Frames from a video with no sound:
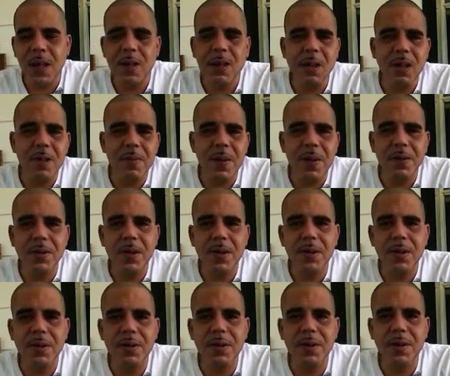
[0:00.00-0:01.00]
call it my
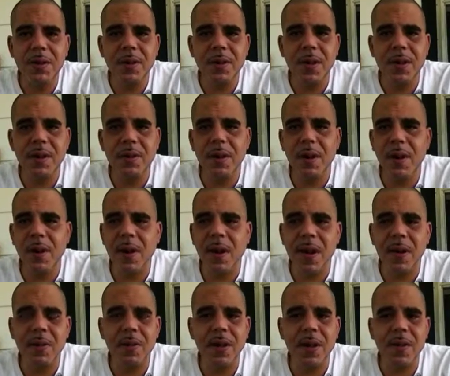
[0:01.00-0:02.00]
church, though
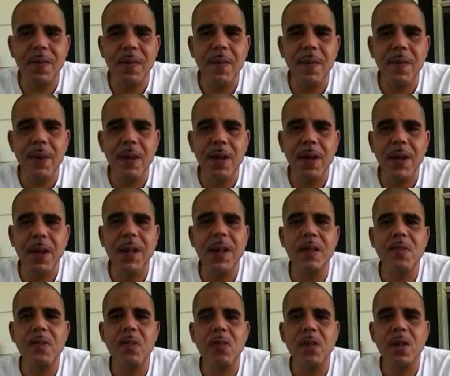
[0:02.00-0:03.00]
I don't live in Florida
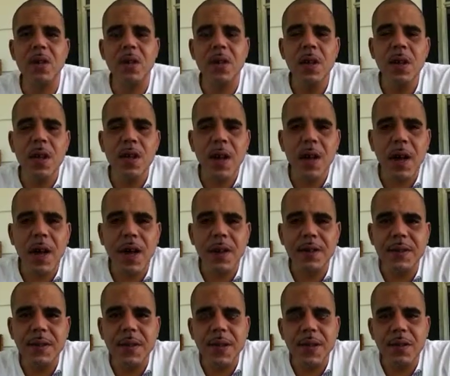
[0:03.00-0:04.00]
anymore. I
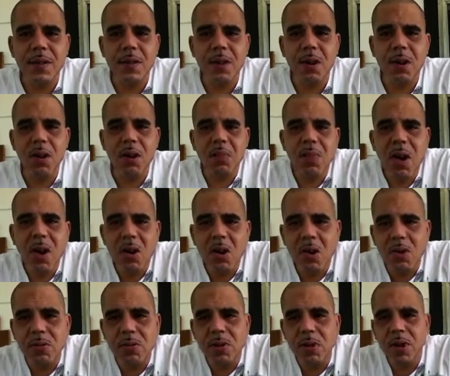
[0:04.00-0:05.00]
still call it my
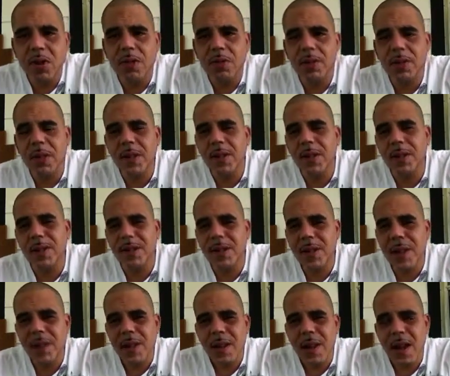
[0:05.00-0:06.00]
home church because
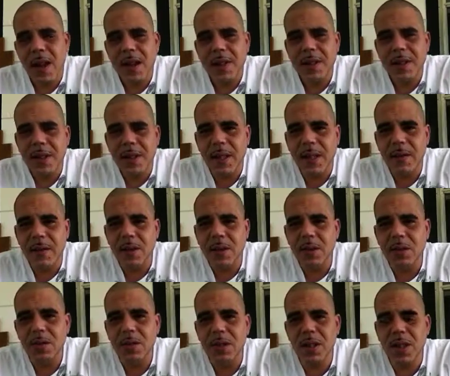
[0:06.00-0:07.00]
I attend every
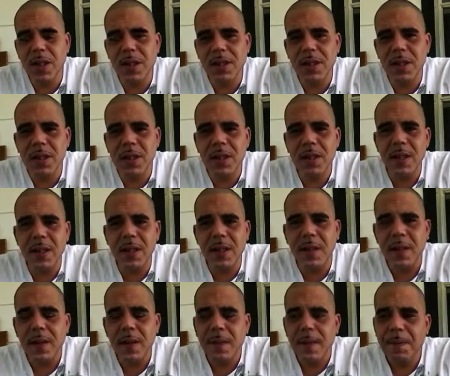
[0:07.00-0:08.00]
Tuesday and Sunday,
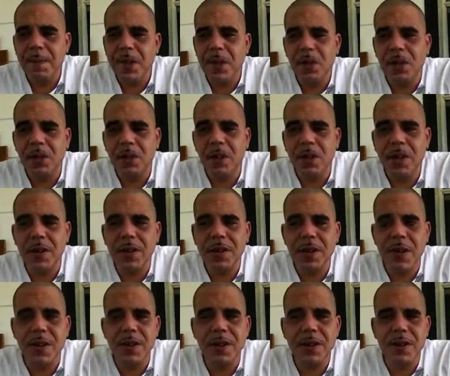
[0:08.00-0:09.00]
to their
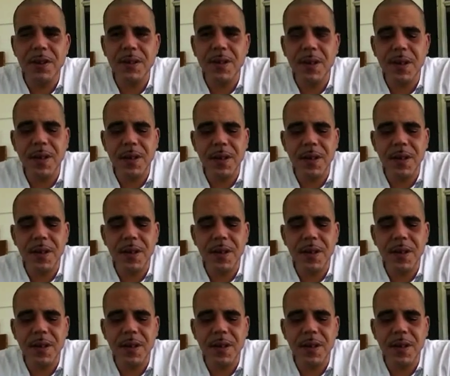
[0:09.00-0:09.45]
sessions.